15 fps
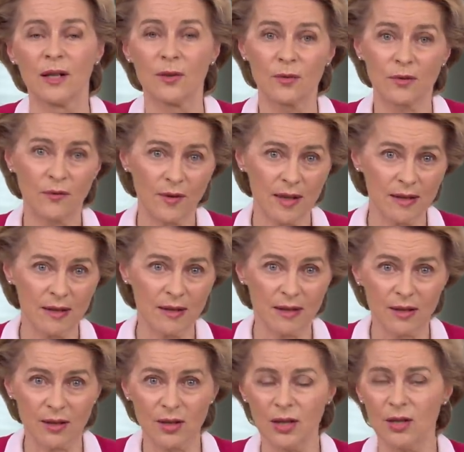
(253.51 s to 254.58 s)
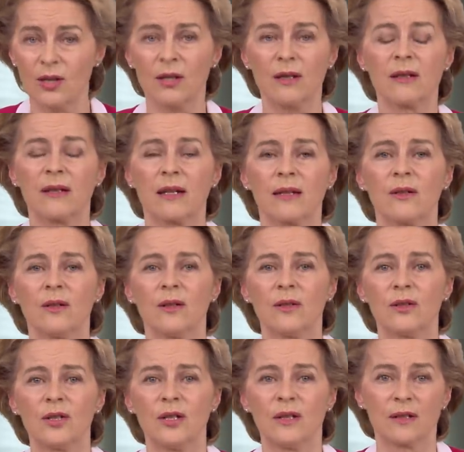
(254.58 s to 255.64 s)
to invest in digital
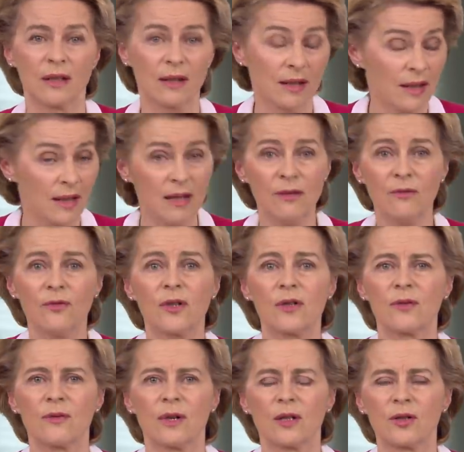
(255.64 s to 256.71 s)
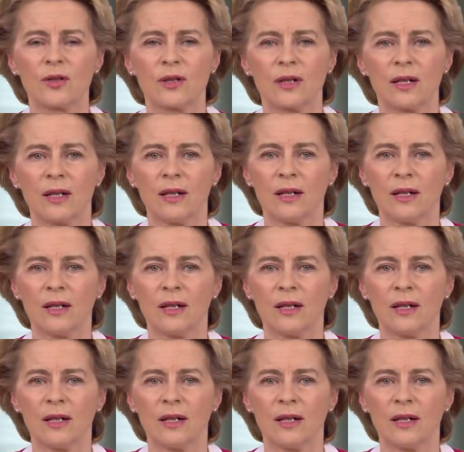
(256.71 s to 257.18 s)
technologies, infrastructure,